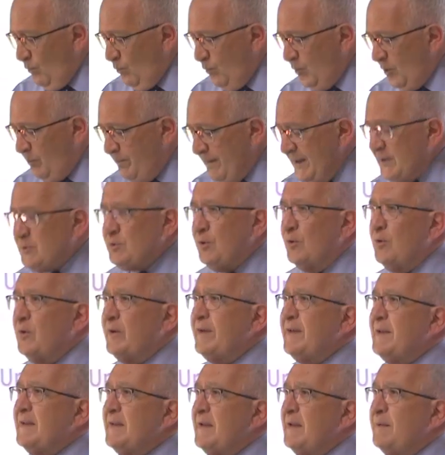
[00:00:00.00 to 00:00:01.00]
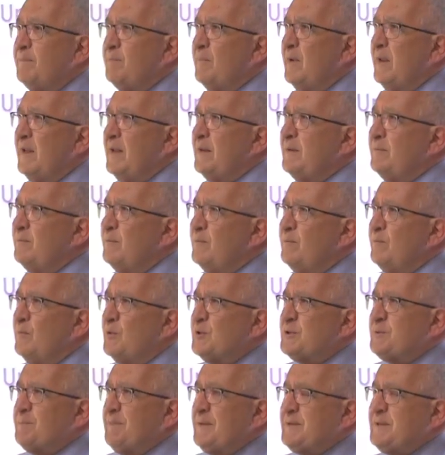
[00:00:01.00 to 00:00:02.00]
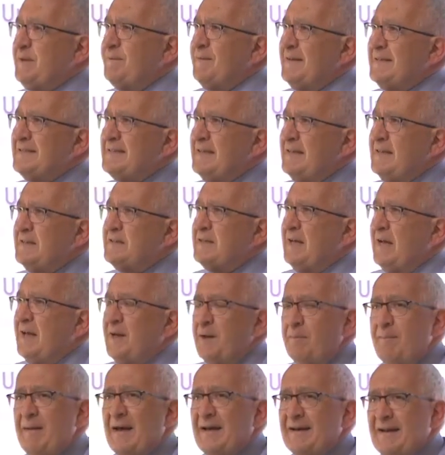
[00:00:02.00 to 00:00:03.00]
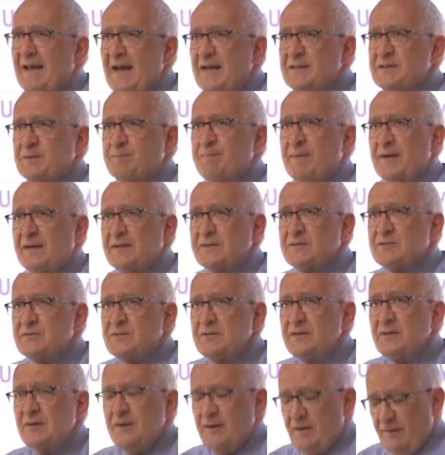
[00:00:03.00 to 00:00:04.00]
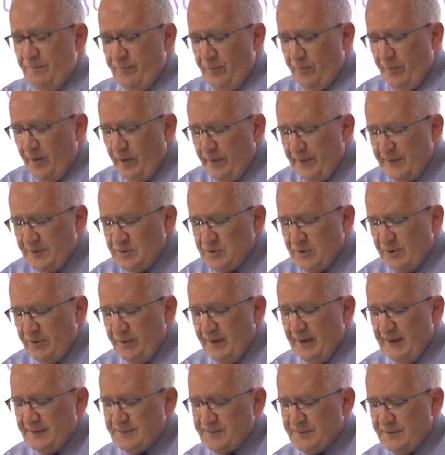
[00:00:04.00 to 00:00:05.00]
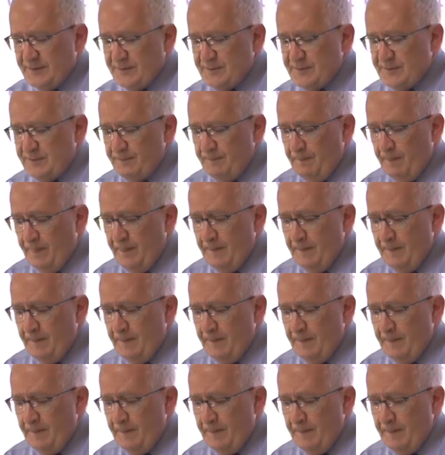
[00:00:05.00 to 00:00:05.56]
will be talking in more specific detail about aspects of the Rohingya crisis.